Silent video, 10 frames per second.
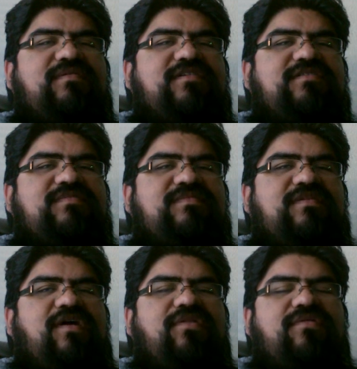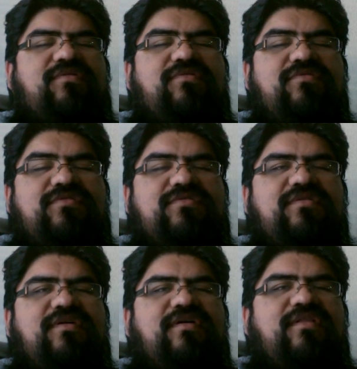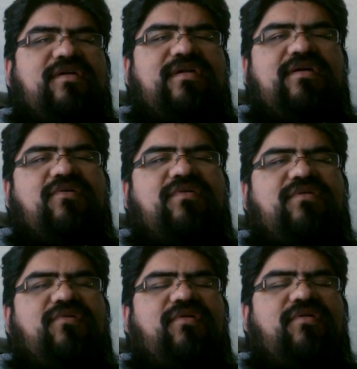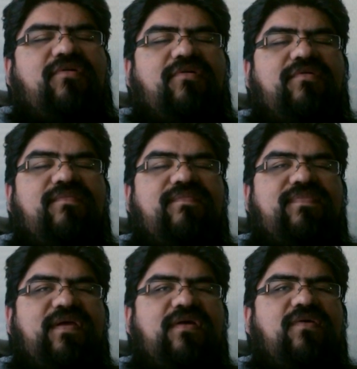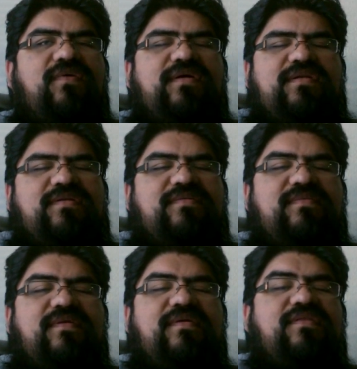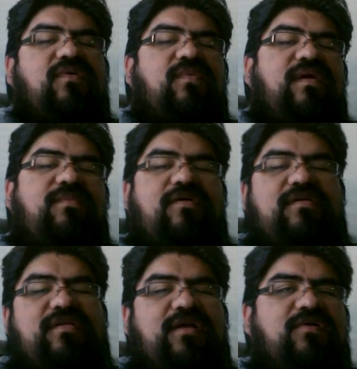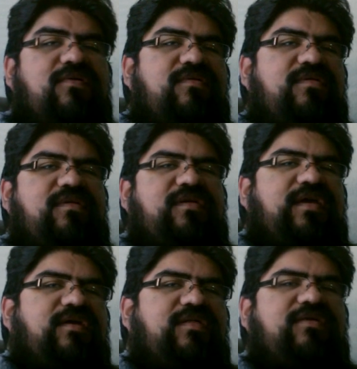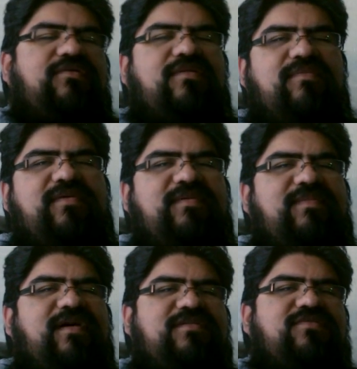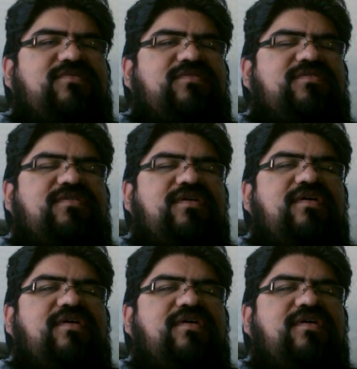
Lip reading: Because all the looters, they're not going door to door. They're going to Walmart. They're going here. They're going to the big box stores.